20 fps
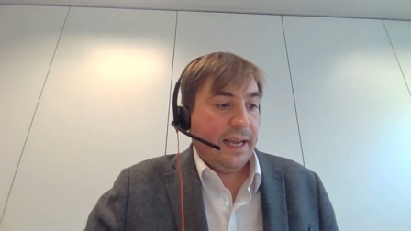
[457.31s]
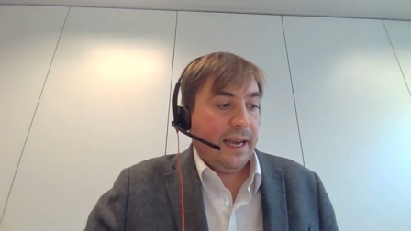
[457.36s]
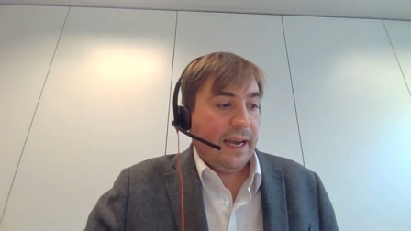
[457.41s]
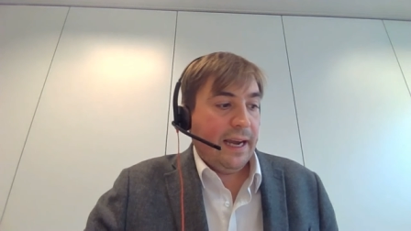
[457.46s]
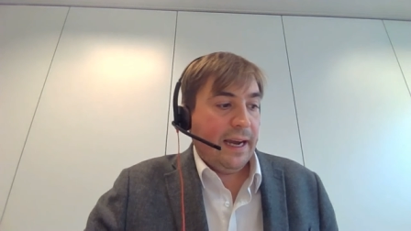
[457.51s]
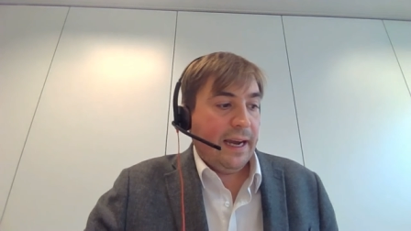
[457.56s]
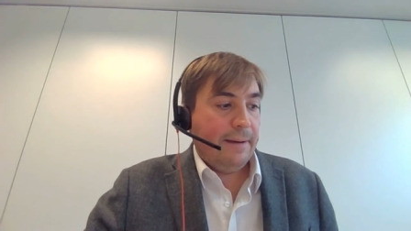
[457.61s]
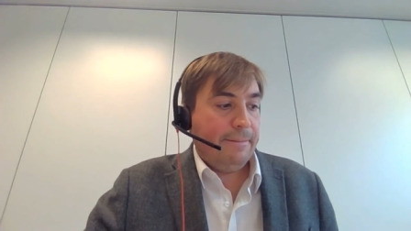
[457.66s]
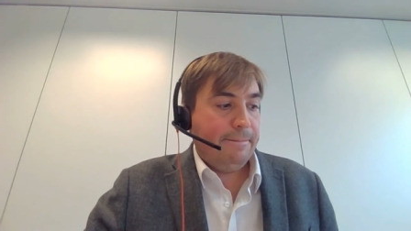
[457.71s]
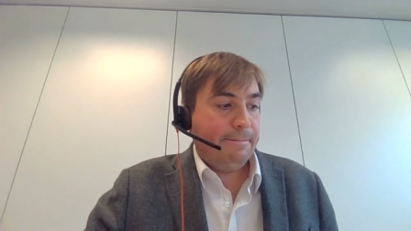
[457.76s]

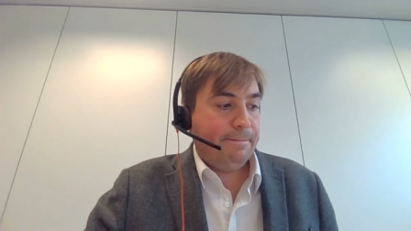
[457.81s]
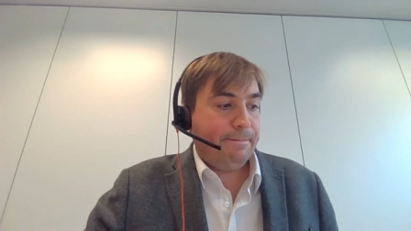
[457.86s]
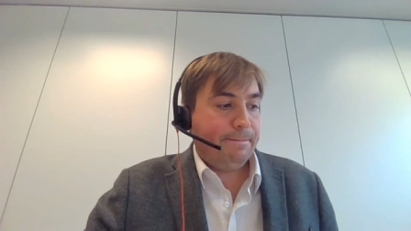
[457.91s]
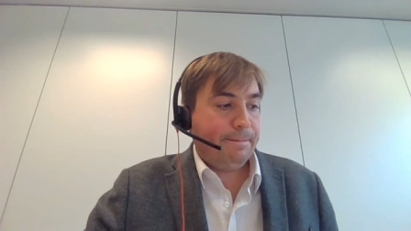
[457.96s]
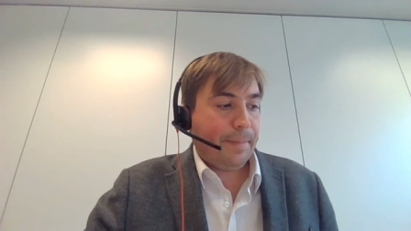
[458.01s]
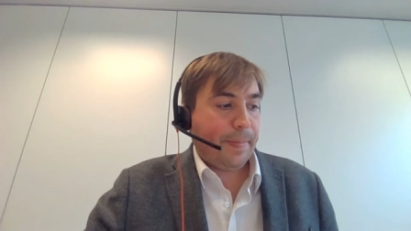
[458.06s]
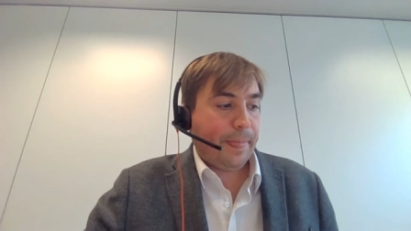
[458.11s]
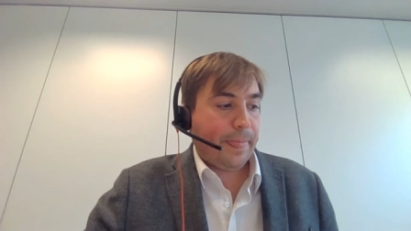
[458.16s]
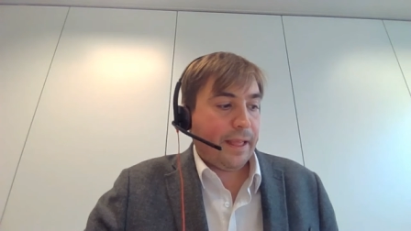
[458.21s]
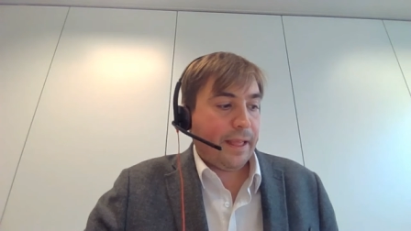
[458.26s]
Um,
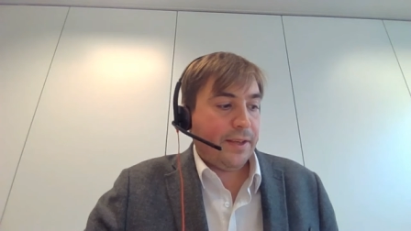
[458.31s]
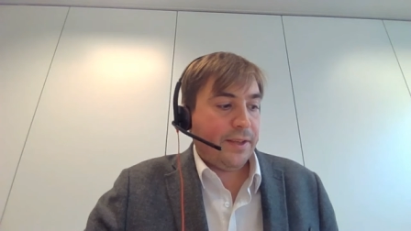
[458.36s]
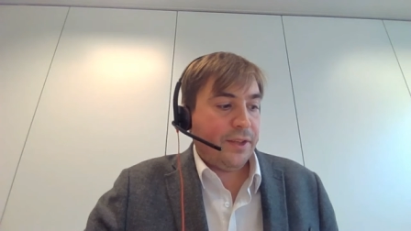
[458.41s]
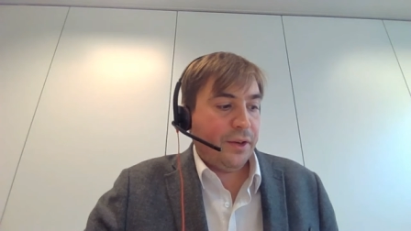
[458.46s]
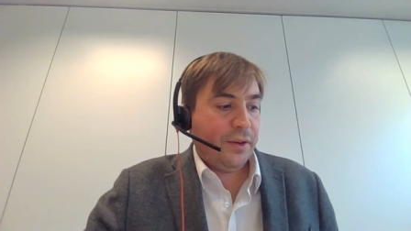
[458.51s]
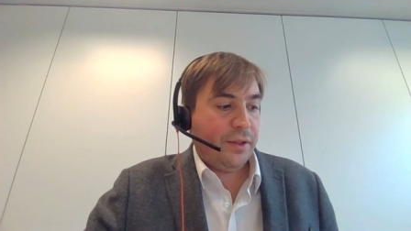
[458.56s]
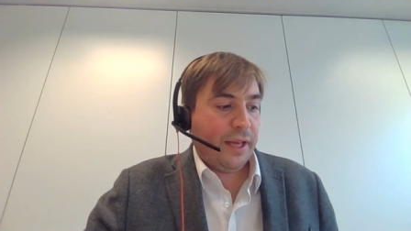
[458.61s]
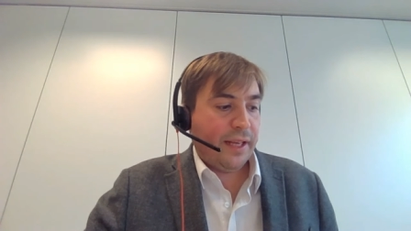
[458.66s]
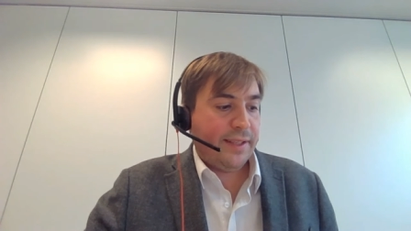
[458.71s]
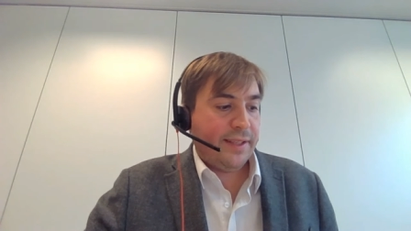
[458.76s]

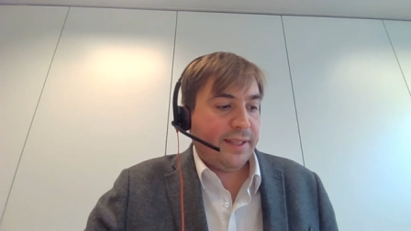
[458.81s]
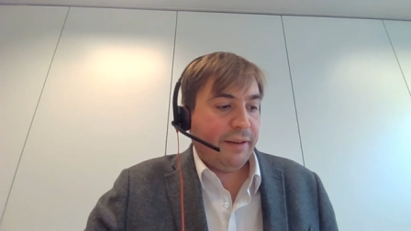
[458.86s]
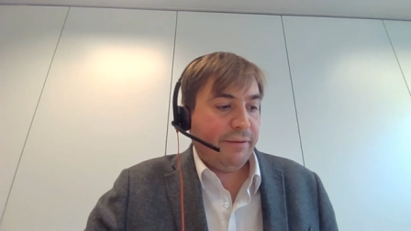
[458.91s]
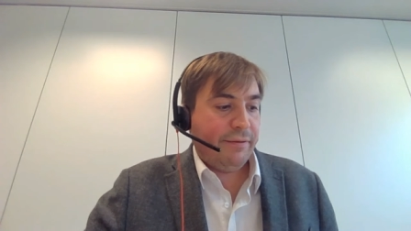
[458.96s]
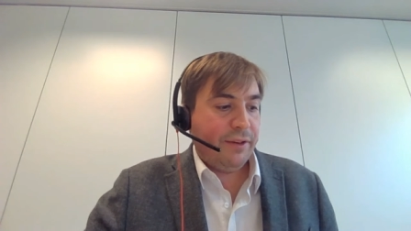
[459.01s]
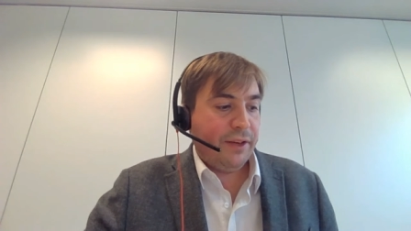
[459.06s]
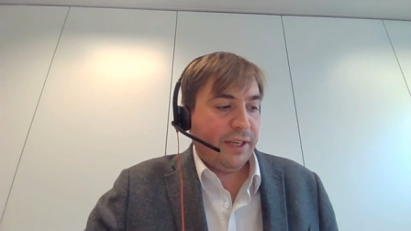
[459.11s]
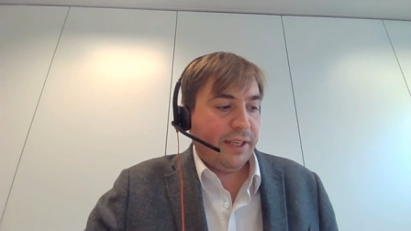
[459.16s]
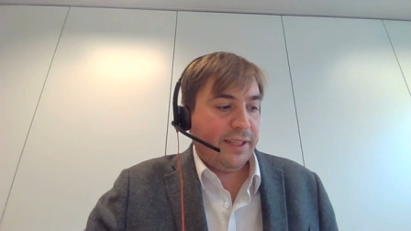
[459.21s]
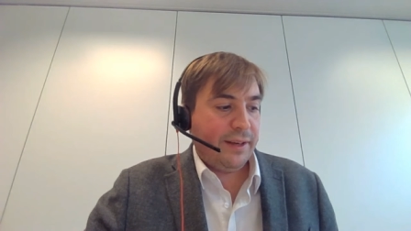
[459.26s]
so that's
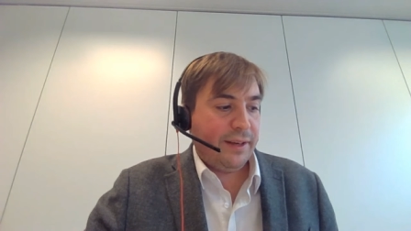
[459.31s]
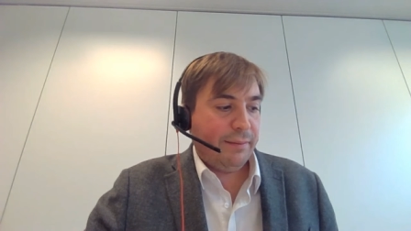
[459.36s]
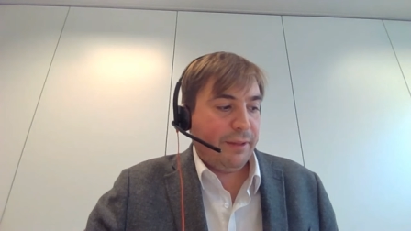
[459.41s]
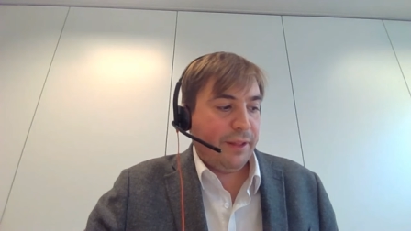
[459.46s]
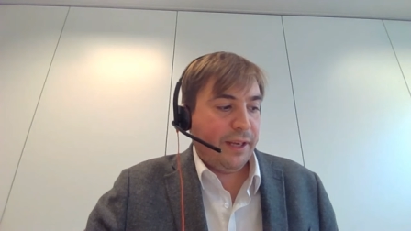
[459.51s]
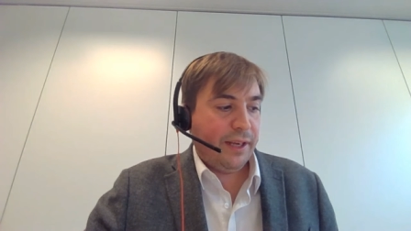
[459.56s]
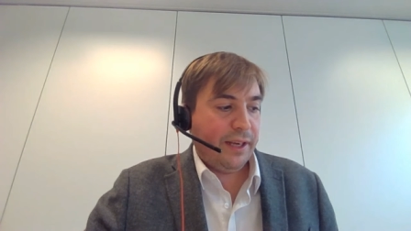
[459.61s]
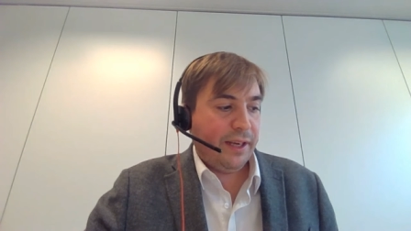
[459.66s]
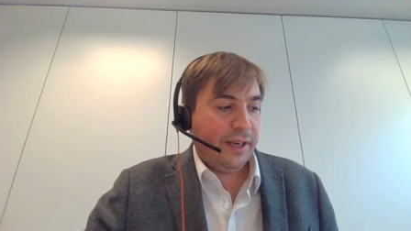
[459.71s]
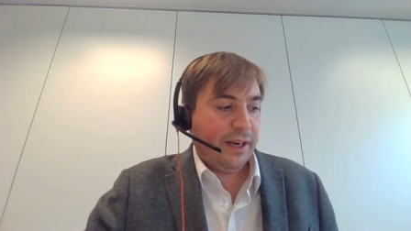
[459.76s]
definitely
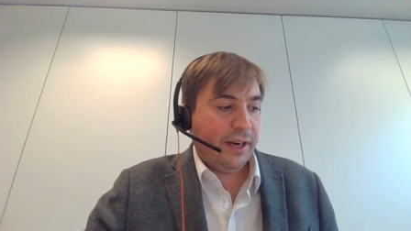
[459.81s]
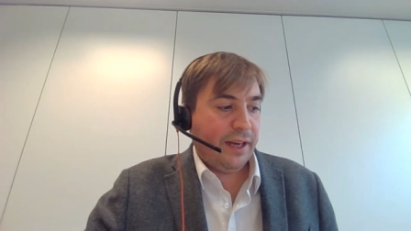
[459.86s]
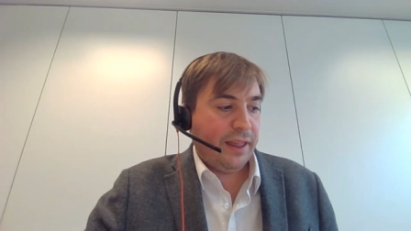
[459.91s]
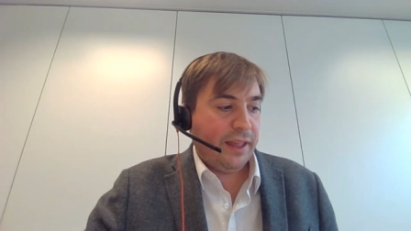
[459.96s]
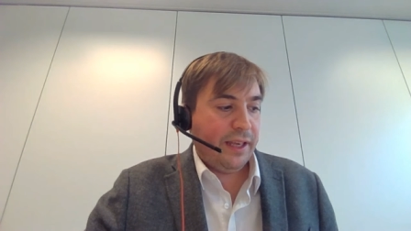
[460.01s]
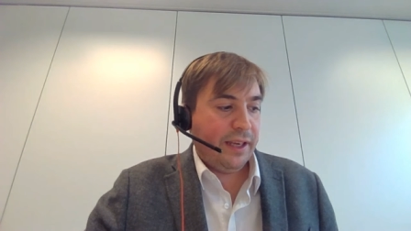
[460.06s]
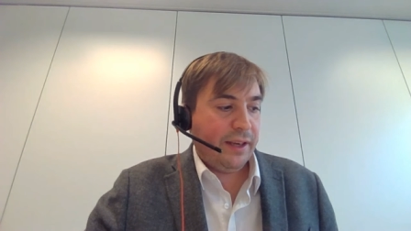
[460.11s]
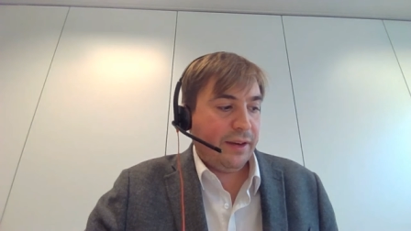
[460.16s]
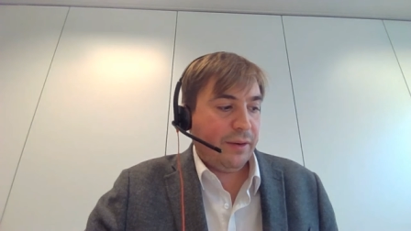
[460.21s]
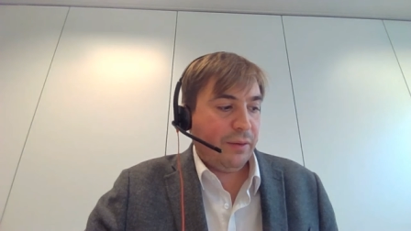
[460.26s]
something I
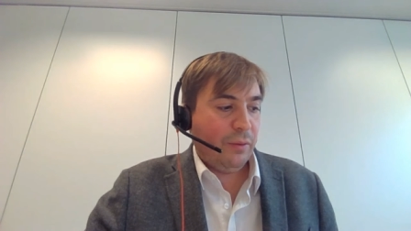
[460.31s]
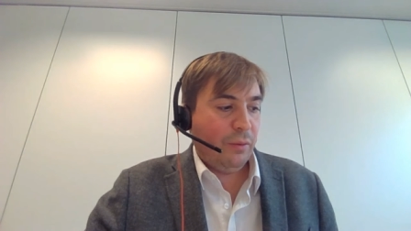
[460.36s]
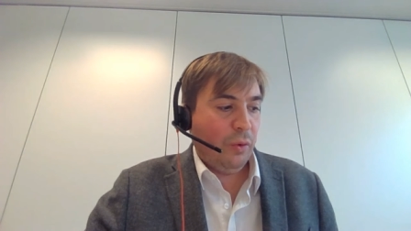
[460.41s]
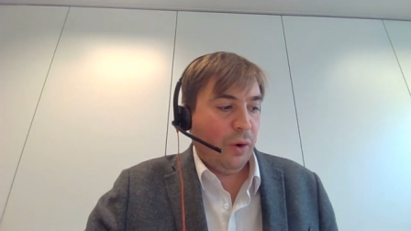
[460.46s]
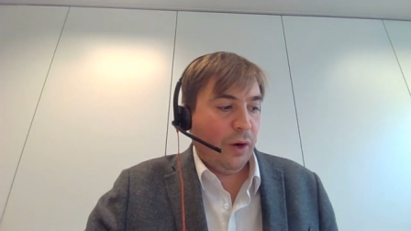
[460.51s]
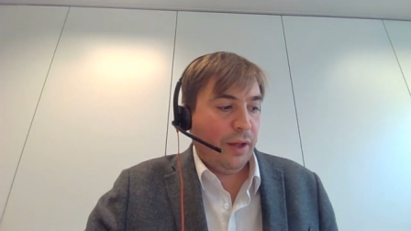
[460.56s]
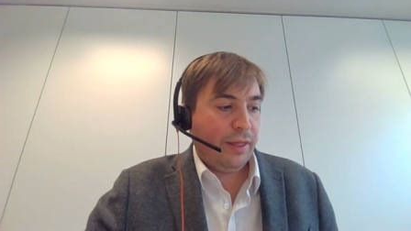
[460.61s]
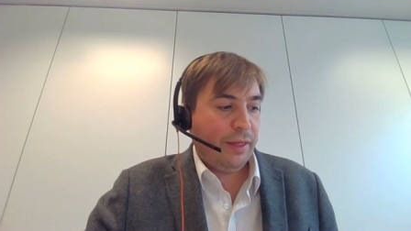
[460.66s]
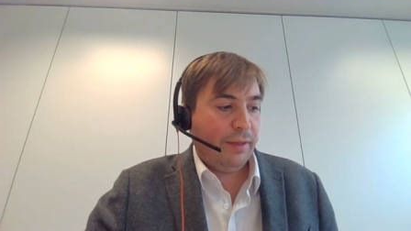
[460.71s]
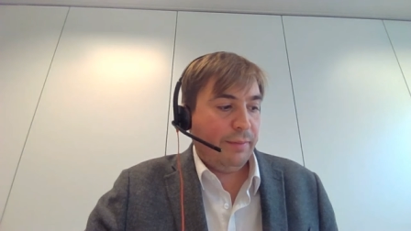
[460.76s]
think
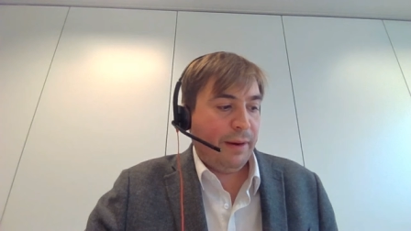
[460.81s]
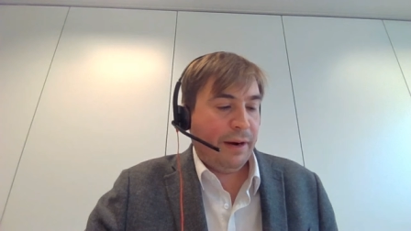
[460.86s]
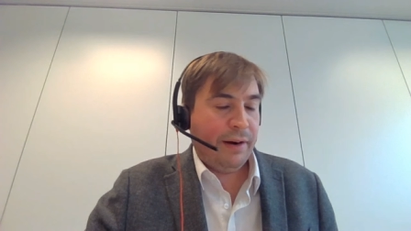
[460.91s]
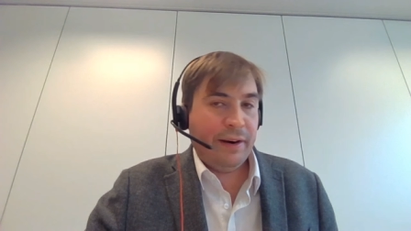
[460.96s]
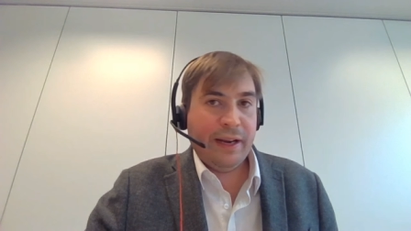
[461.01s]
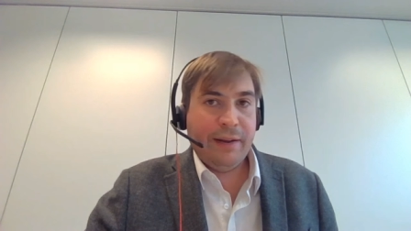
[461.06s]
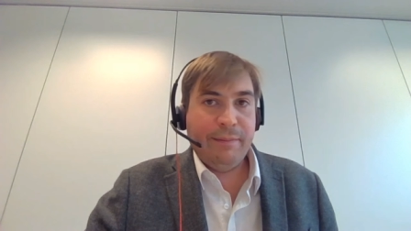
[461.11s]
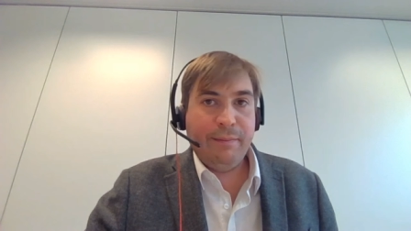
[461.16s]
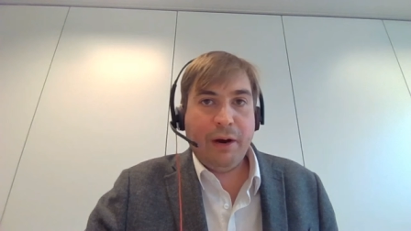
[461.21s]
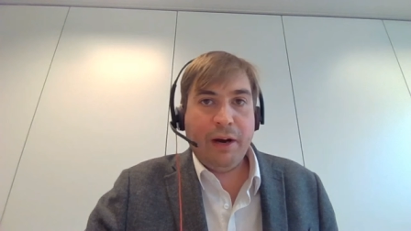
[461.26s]
worth
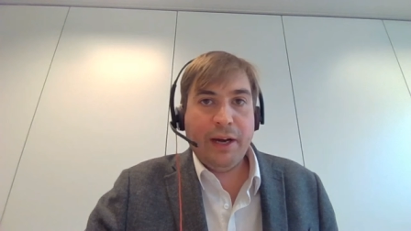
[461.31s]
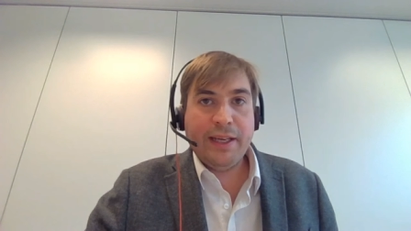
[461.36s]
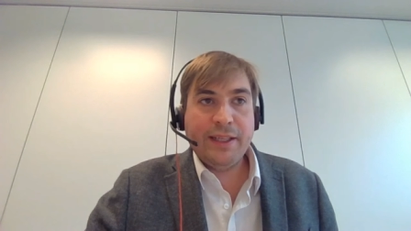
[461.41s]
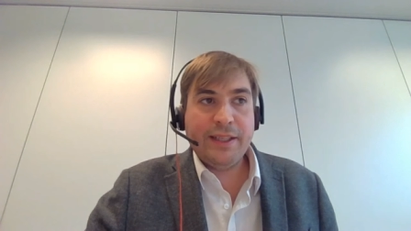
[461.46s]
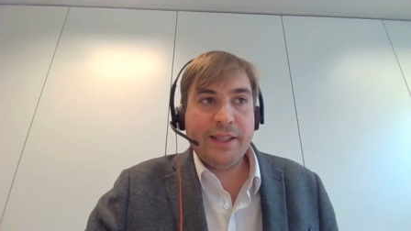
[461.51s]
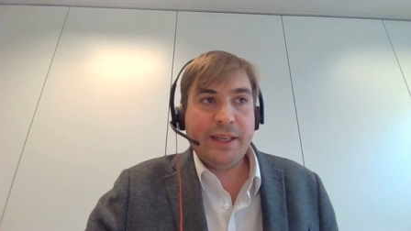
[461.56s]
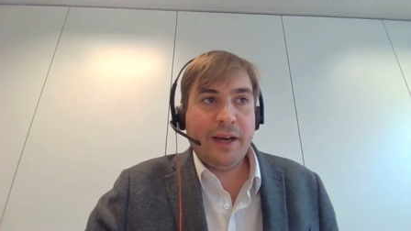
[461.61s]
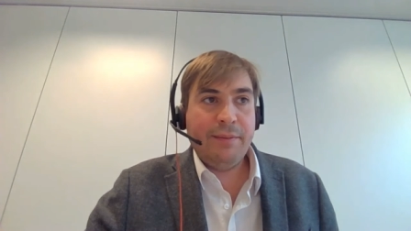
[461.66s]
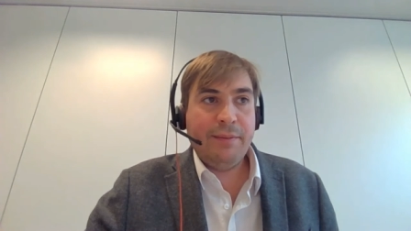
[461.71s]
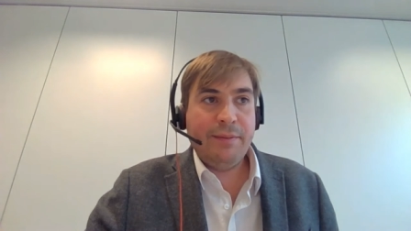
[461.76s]
bearing in
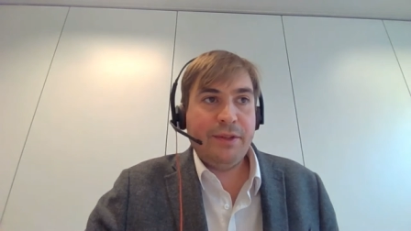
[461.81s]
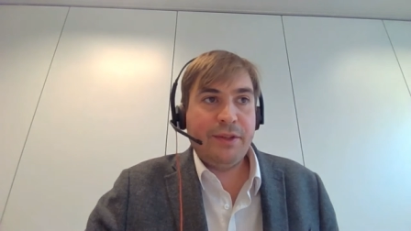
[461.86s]
mind um,